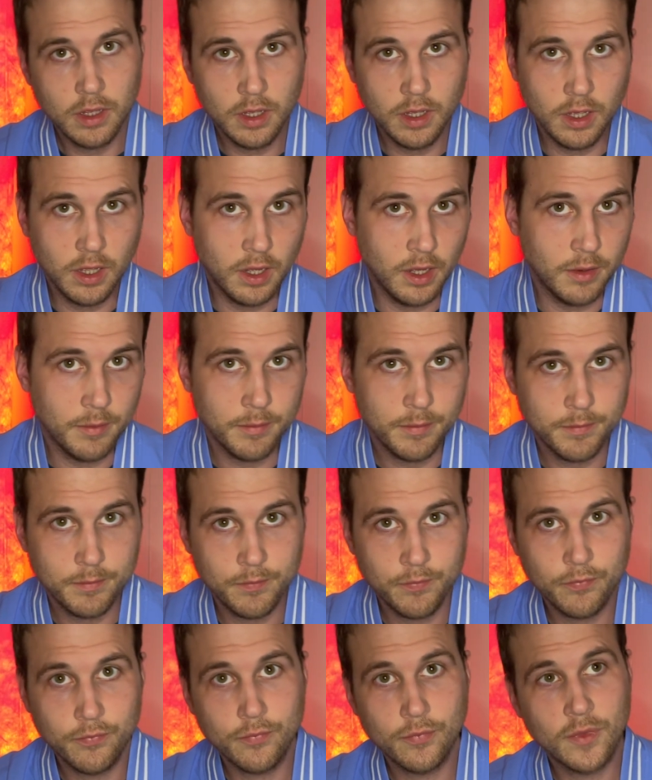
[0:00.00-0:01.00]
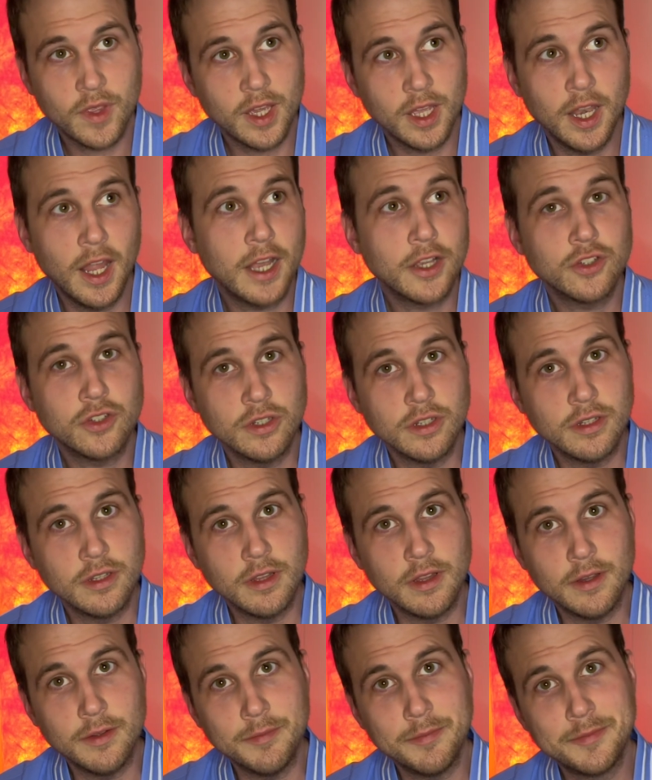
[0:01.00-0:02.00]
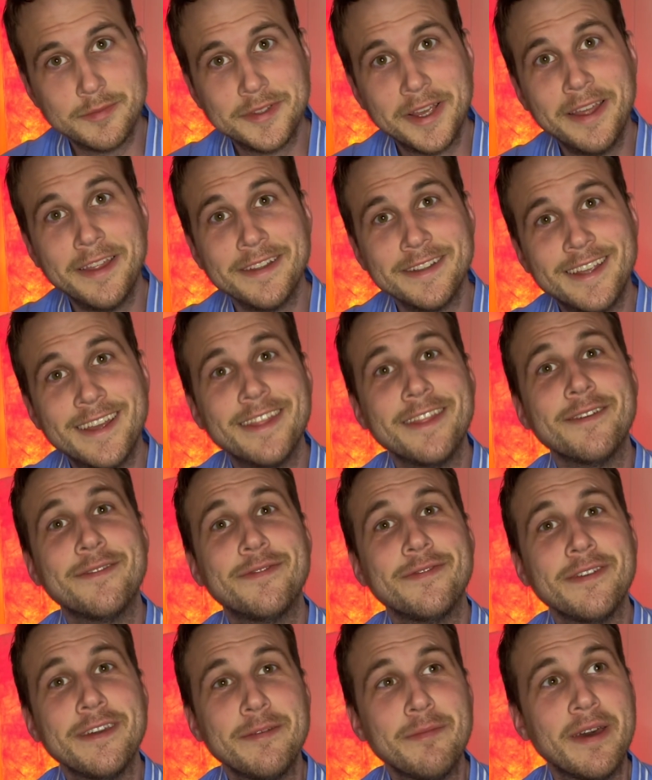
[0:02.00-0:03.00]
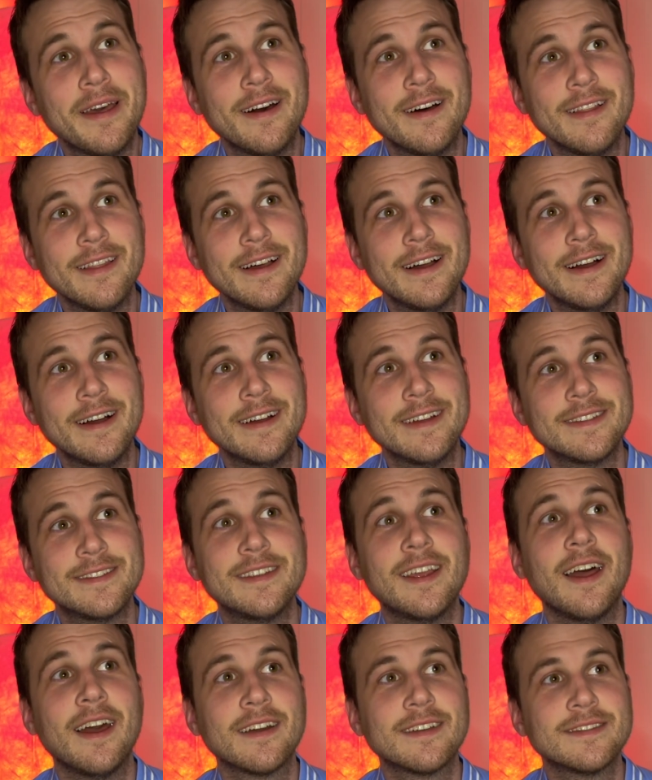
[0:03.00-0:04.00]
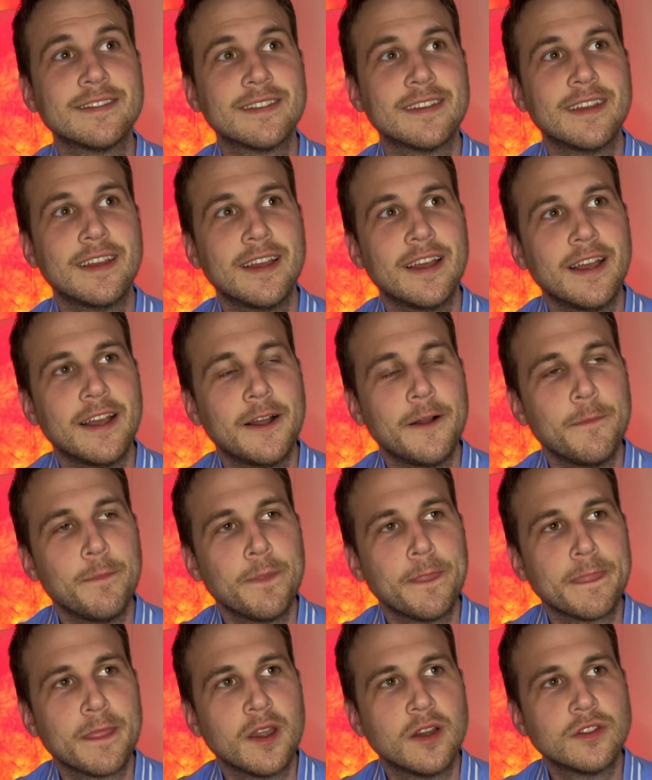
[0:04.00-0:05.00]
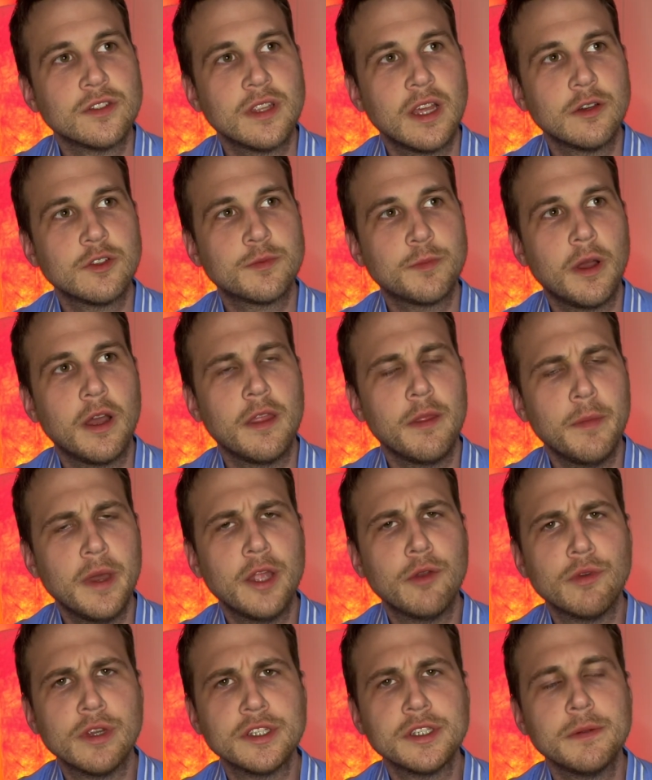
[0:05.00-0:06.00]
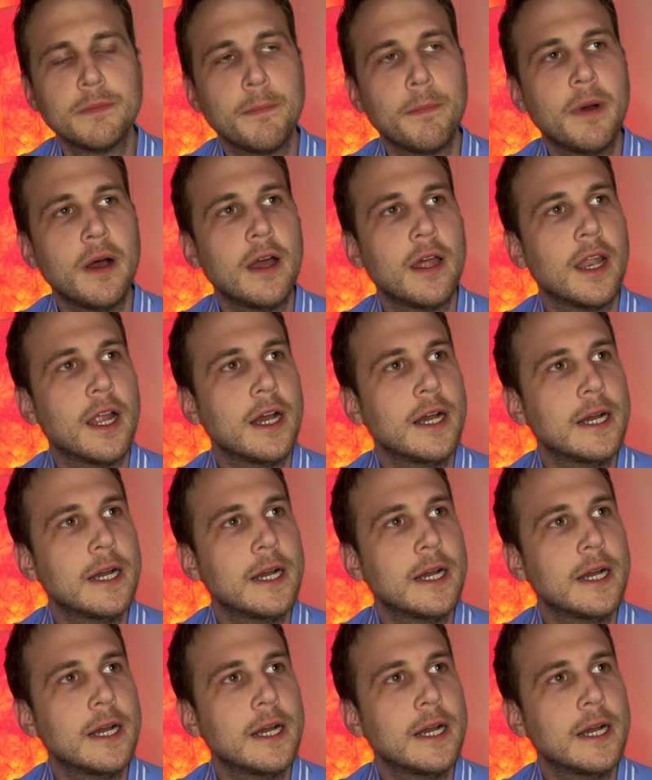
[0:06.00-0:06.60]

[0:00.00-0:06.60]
uh, connection to the female sex. So that was probably the main reason. But